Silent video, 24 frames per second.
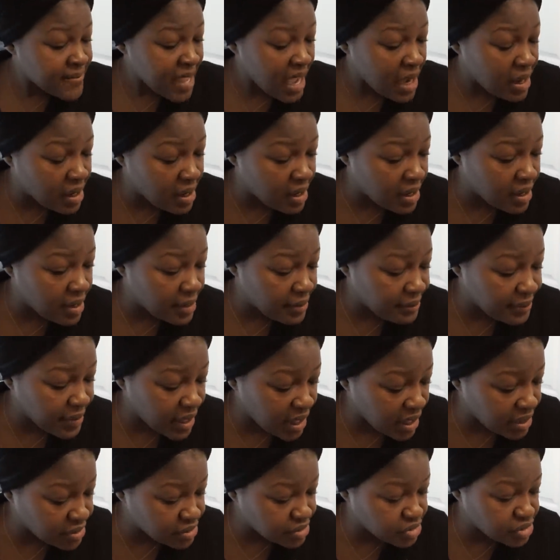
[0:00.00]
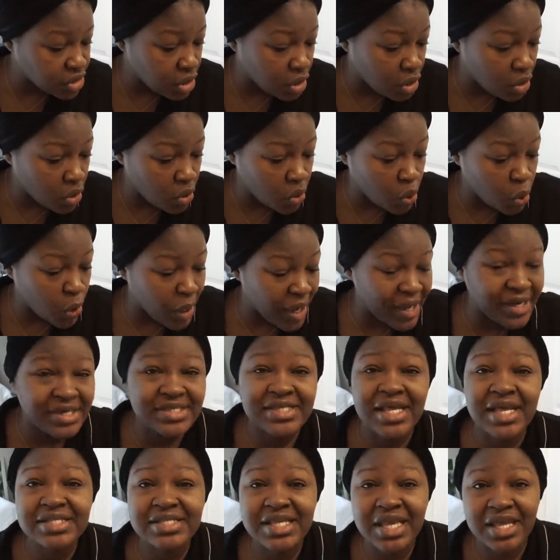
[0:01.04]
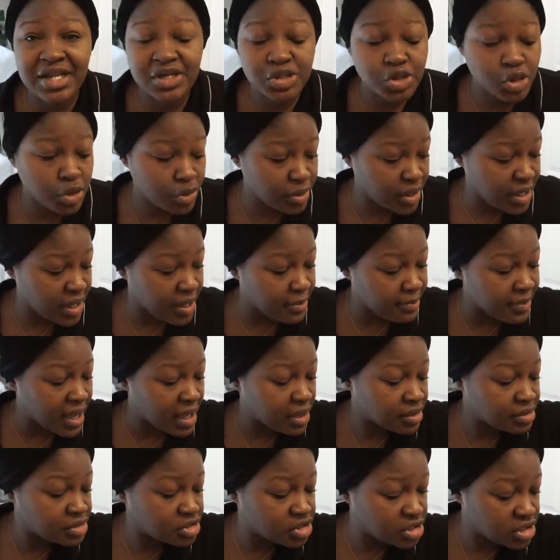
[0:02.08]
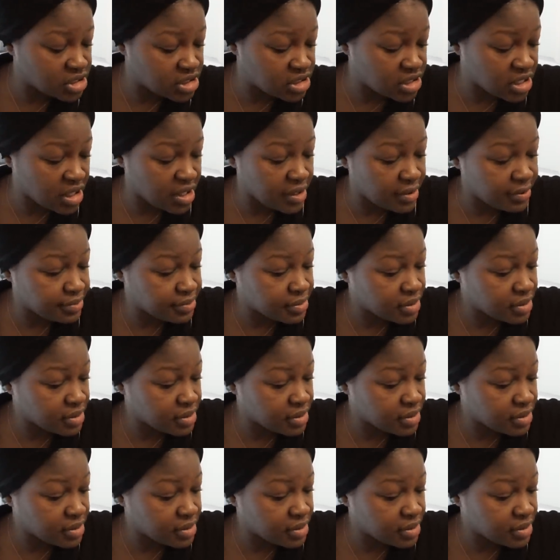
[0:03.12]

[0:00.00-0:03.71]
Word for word: And so I decided to get a degree in biology instead.